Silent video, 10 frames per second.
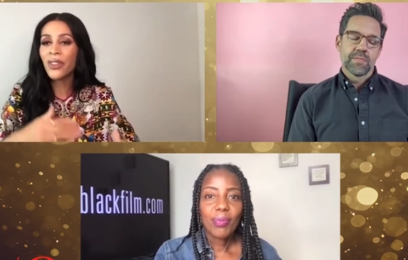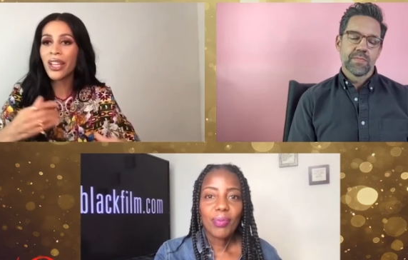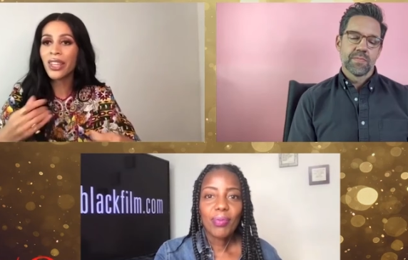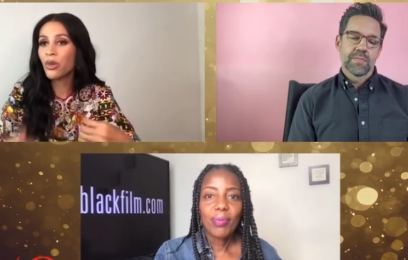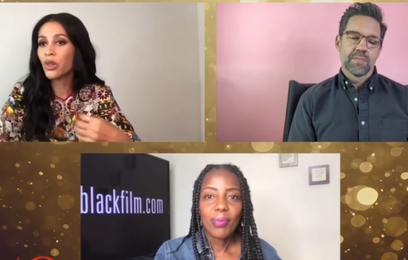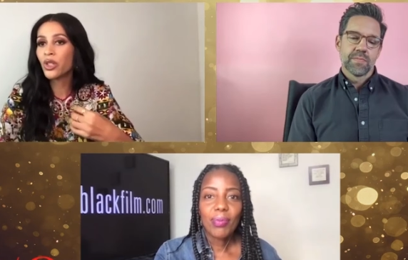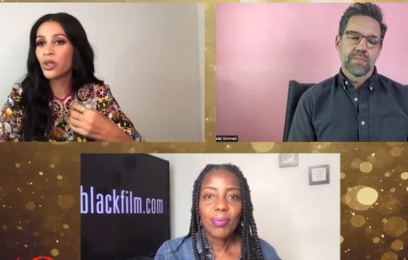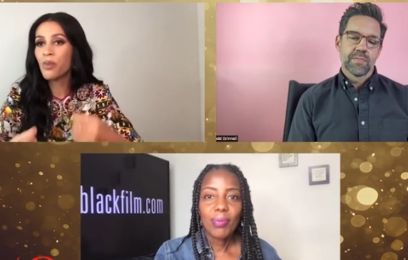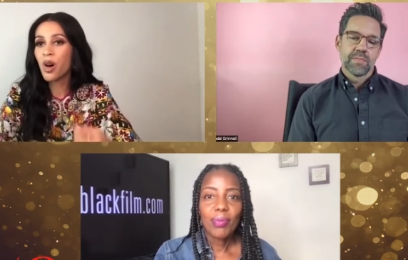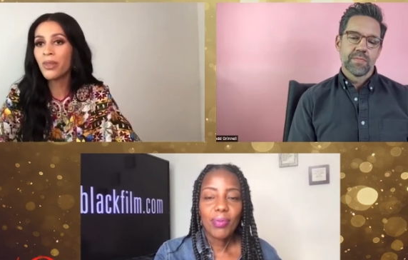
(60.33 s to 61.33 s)
Speaker 1: just feel like there were
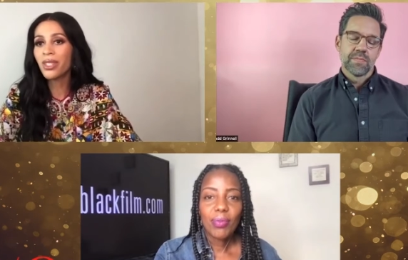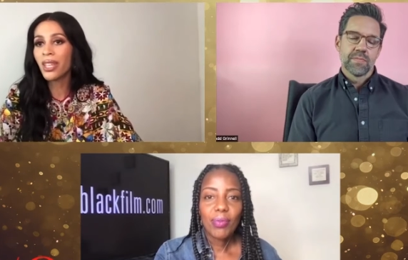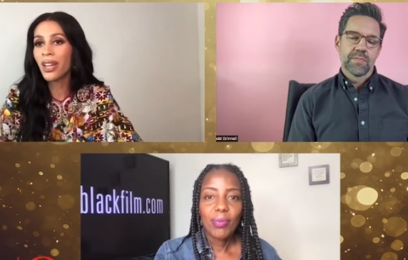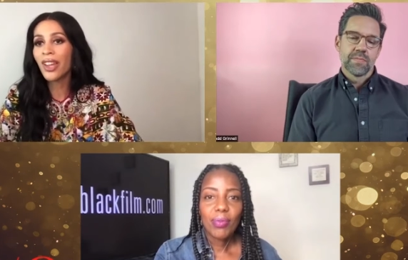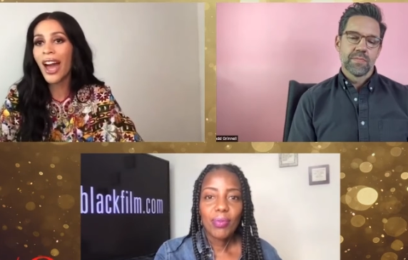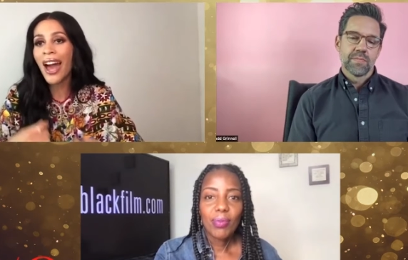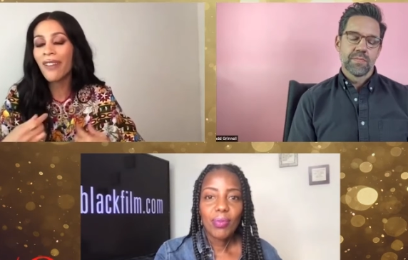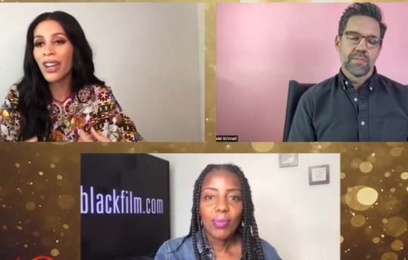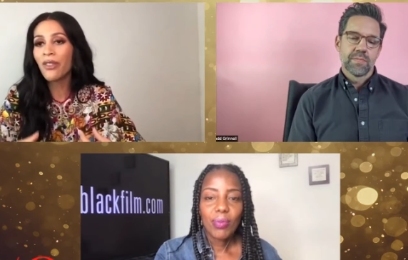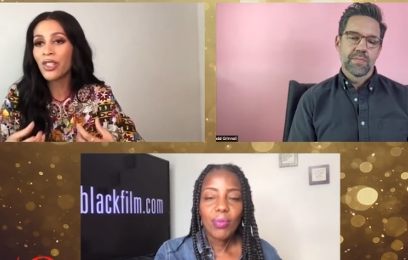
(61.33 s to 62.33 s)
just moments there that
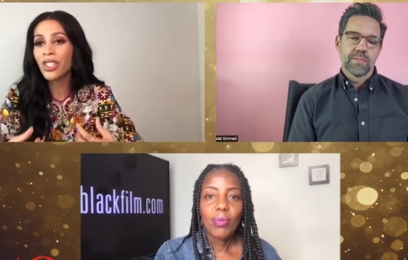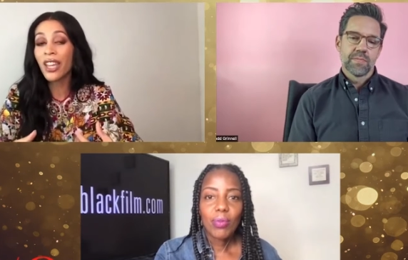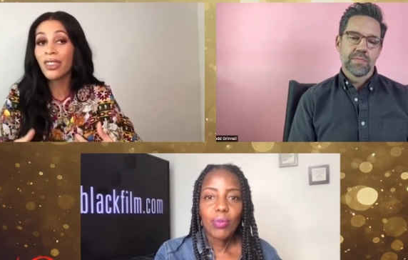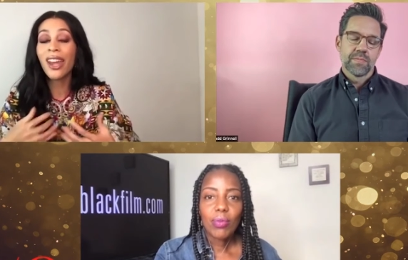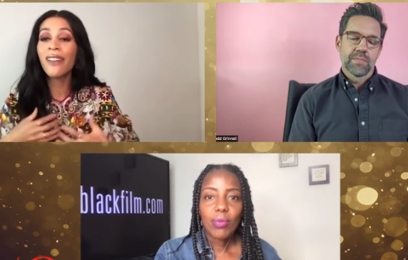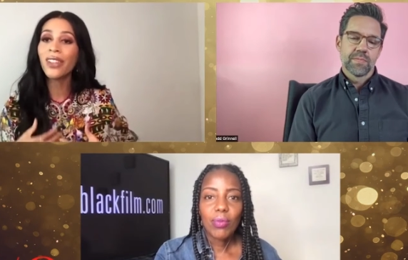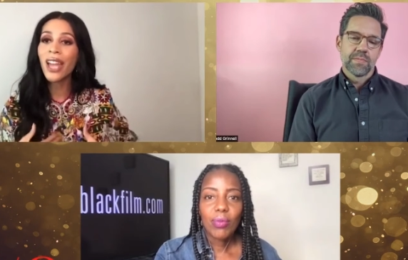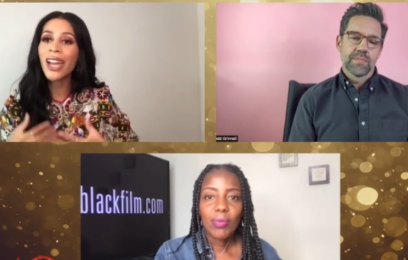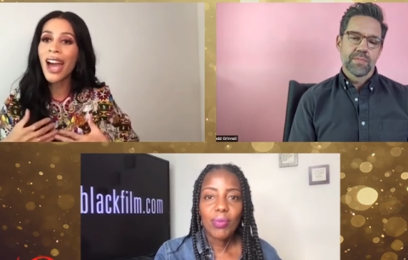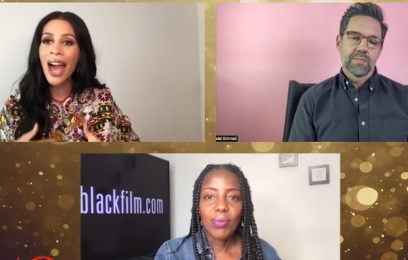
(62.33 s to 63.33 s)
I've never seen that I
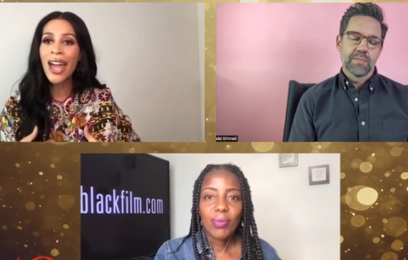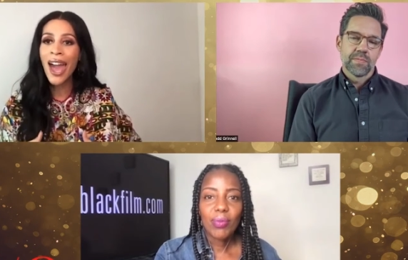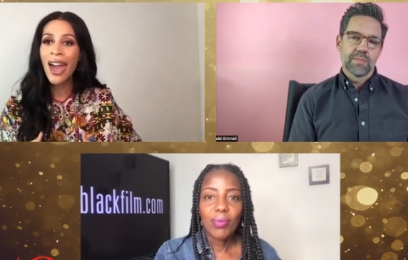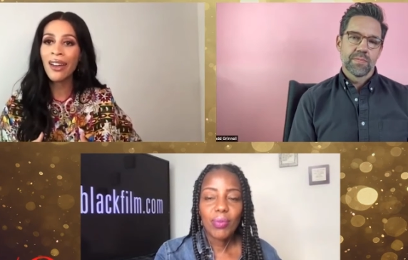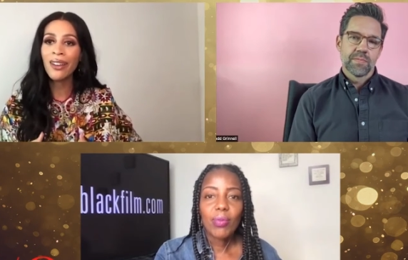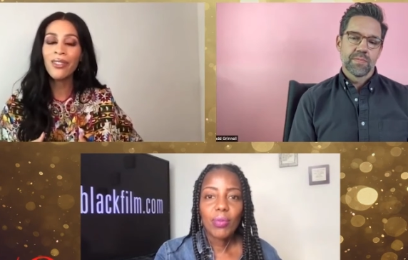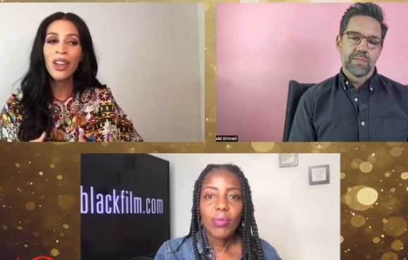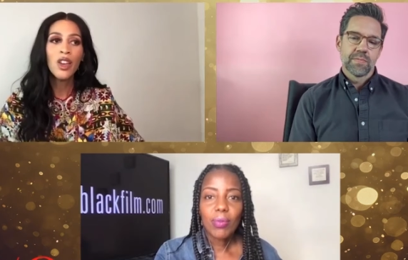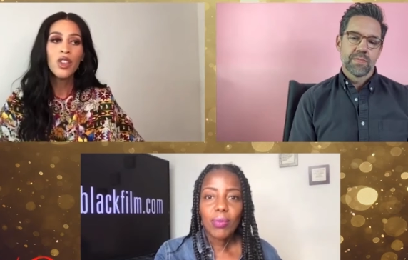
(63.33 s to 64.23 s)
feel like I have.